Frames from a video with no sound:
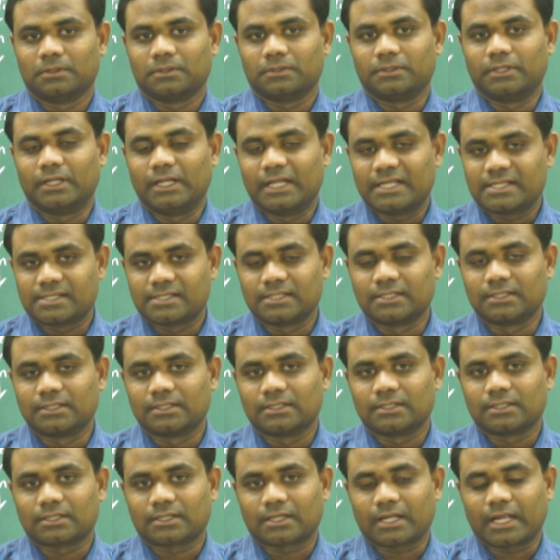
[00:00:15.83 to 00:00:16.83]
the less
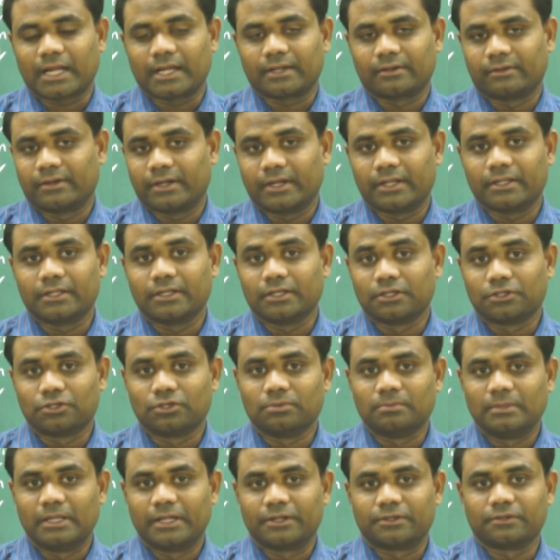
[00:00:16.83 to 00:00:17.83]
than and greater than
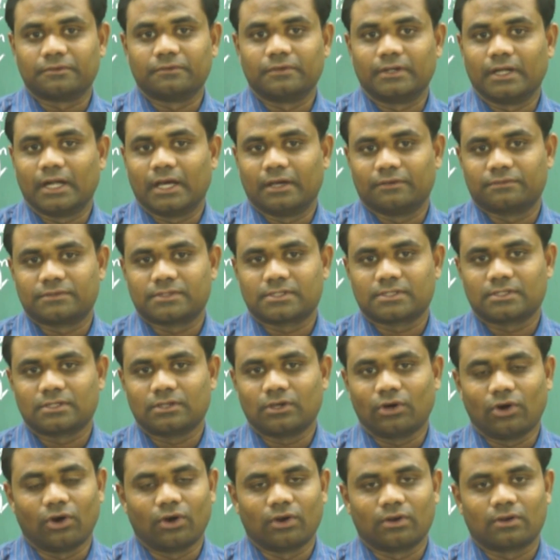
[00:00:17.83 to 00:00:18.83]
cumulative graphs
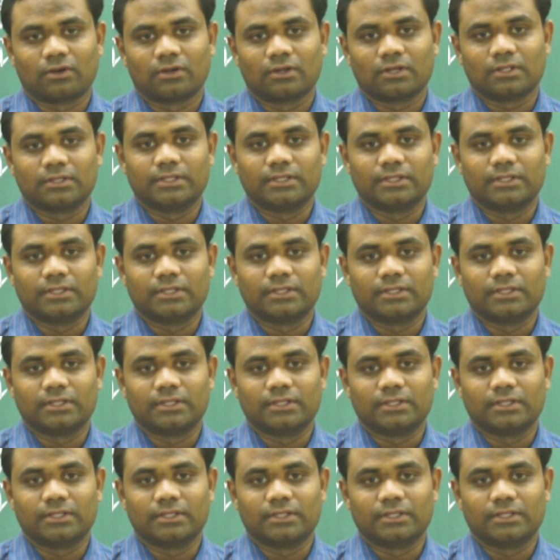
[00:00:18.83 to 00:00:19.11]
or